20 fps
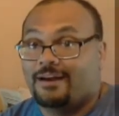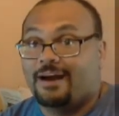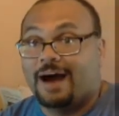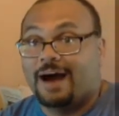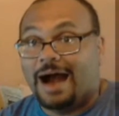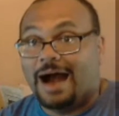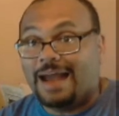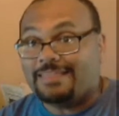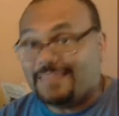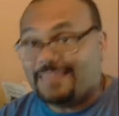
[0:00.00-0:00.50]

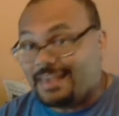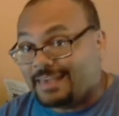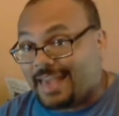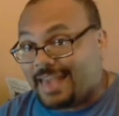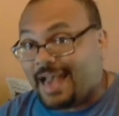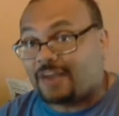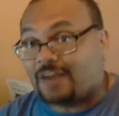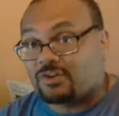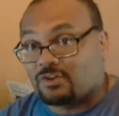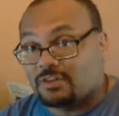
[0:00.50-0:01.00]
I think
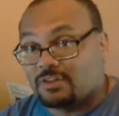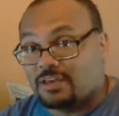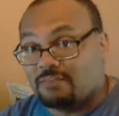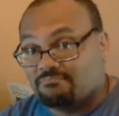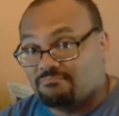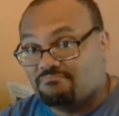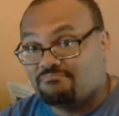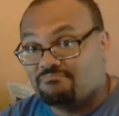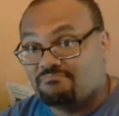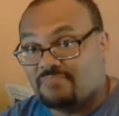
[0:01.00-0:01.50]

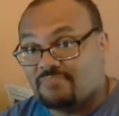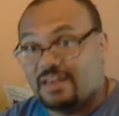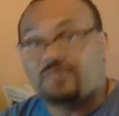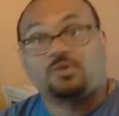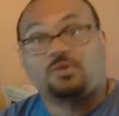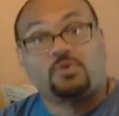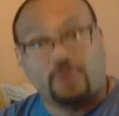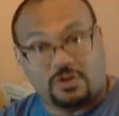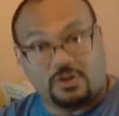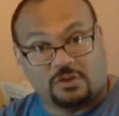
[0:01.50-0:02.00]
actually
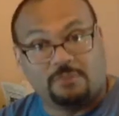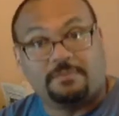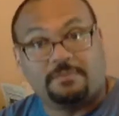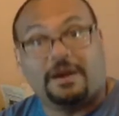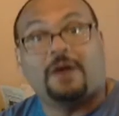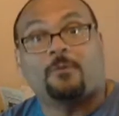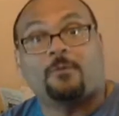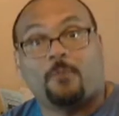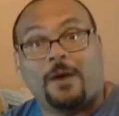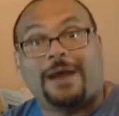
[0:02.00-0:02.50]
it's just
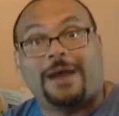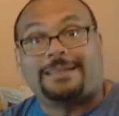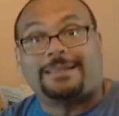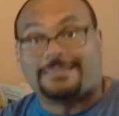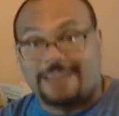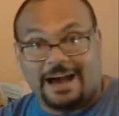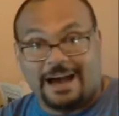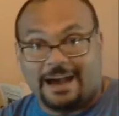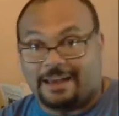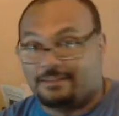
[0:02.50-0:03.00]
about right.
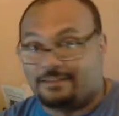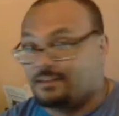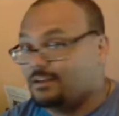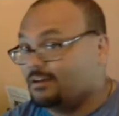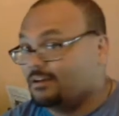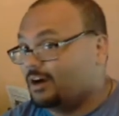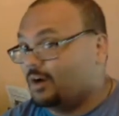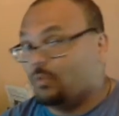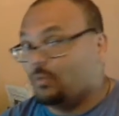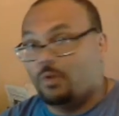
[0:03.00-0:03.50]
Nine.
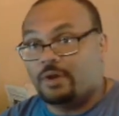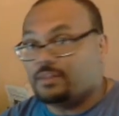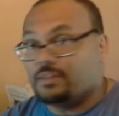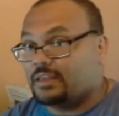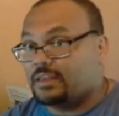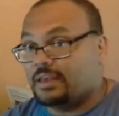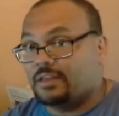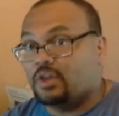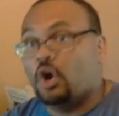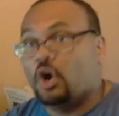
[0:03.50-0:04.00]
On one
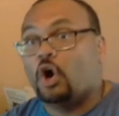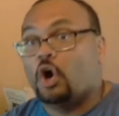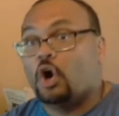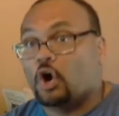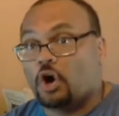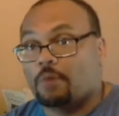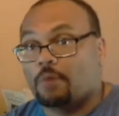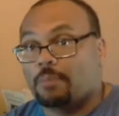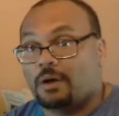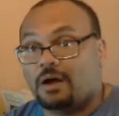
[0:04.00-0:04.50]
hand,
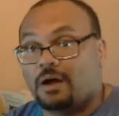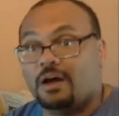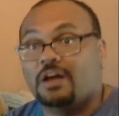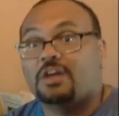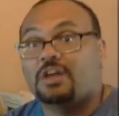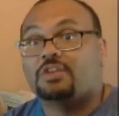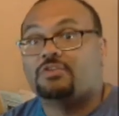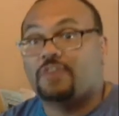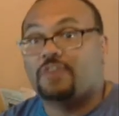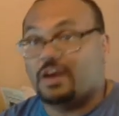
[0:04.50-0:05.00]

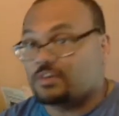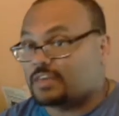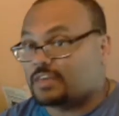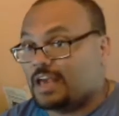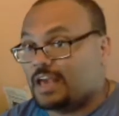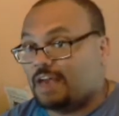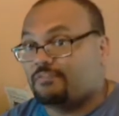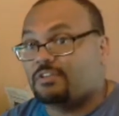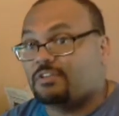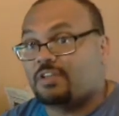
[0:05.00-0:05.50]
Harbaugh does
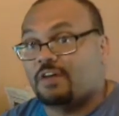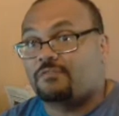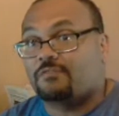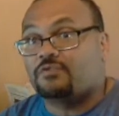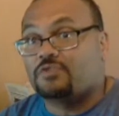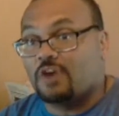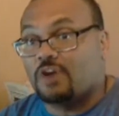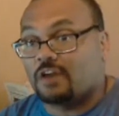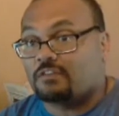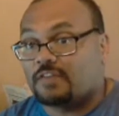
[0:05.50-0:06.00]
have
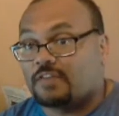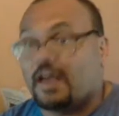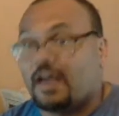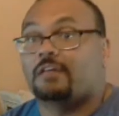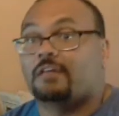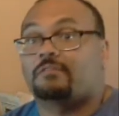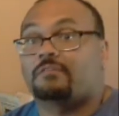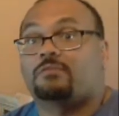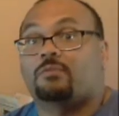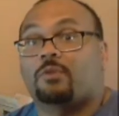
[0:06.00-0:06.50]
enough young
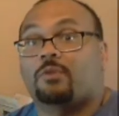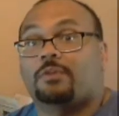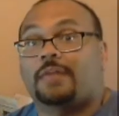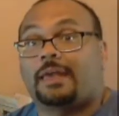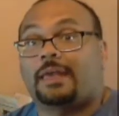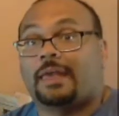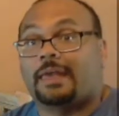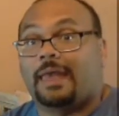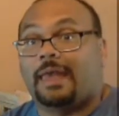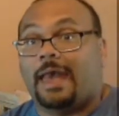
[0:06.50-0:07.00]
talent to where
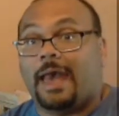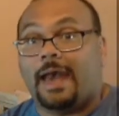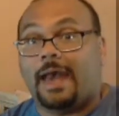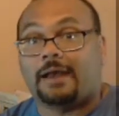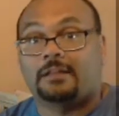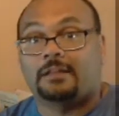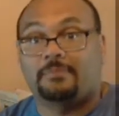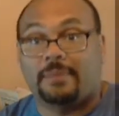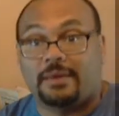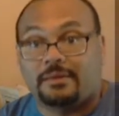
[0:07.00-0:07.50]
they can get
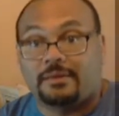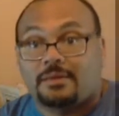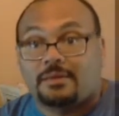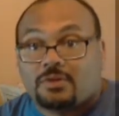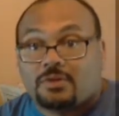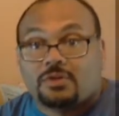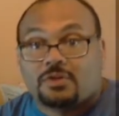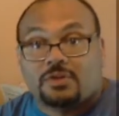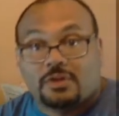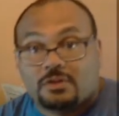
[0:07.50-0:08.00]
acclimated
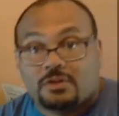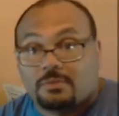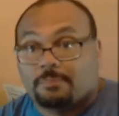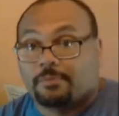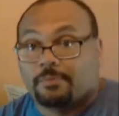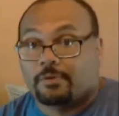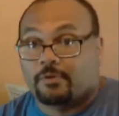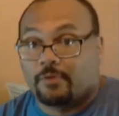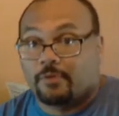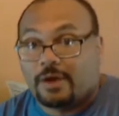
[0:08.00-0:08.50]
as the season
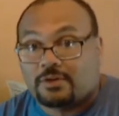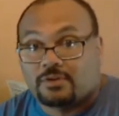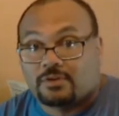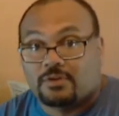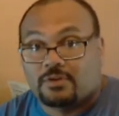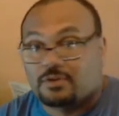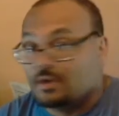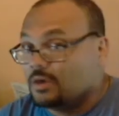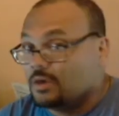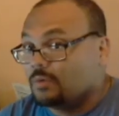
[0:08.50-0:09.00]

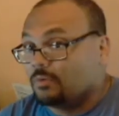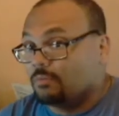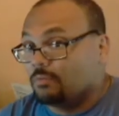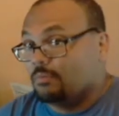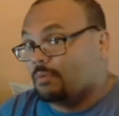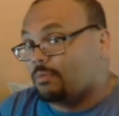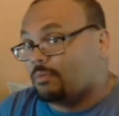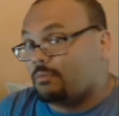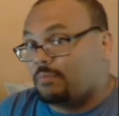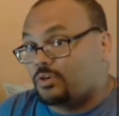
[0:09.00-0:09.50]
progresses.
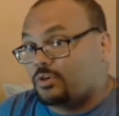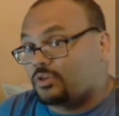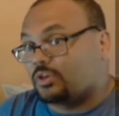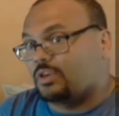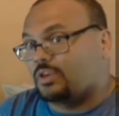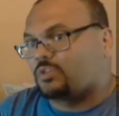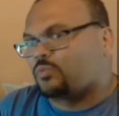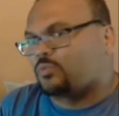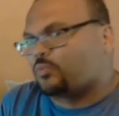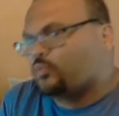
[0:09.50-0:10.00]
Remember,
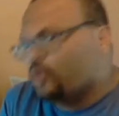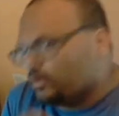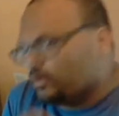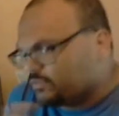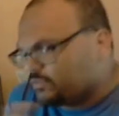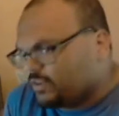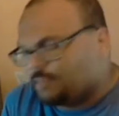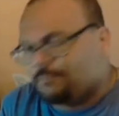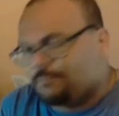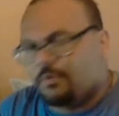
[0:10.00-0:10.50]
Michigan's
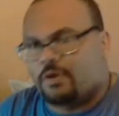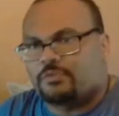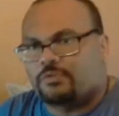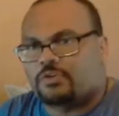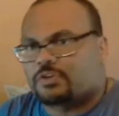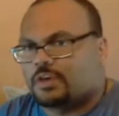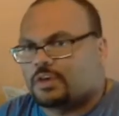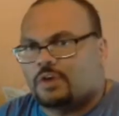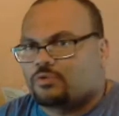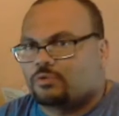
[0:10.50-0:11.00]
real tough part of
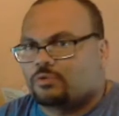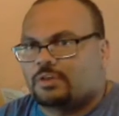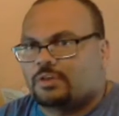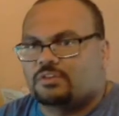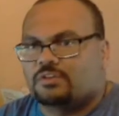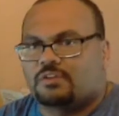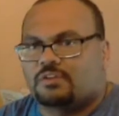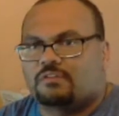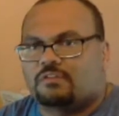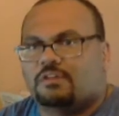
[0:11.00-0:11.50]
the schedule
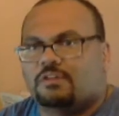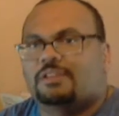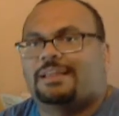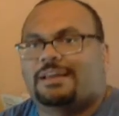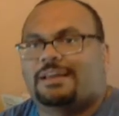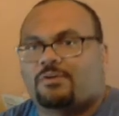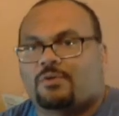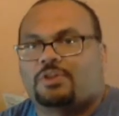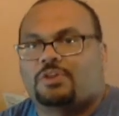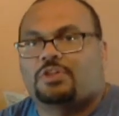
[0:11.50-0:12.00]
isn't until
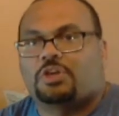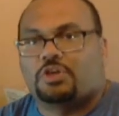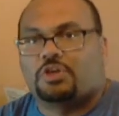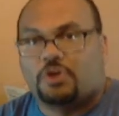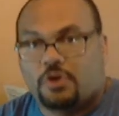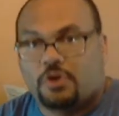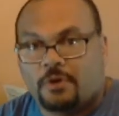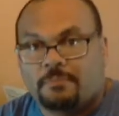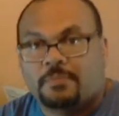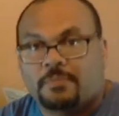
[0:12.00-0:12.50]
later in the
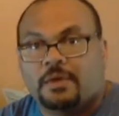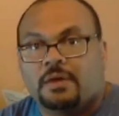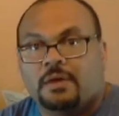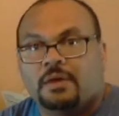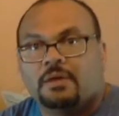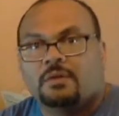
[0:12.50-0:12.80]
year.